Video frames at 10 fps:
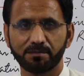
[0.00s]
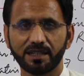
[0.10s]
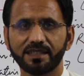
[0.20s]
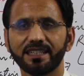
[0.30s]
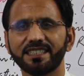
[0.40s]

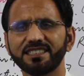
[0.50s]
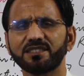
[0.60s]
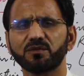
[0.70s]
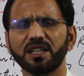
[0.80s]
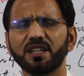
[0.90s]
But it
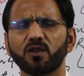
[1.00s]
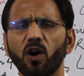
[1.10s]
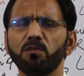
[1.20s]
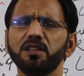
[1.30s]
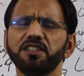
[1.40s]
is very
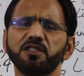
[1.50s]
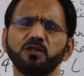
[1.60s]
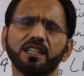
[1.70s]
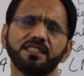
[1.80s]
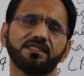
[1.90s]
commonly
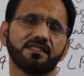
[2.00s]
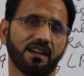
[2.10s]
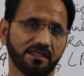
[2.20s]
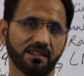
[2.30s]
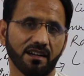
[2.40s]
used as
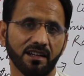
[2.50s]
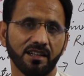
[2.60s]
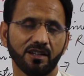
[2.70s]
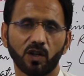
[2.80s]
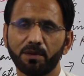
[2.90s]
Nadra.
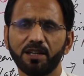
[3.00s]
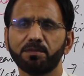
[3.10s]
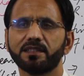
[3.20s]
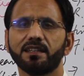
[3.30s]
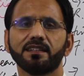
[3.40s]
So I
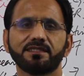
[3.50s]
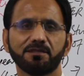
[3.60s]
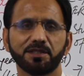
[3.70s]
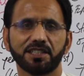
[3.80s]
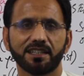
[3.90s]
don't know what is
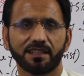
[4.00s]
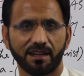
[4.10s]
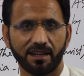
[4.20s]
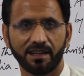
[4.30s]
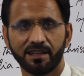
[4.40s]
behind
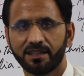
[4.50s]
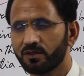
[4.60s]
it.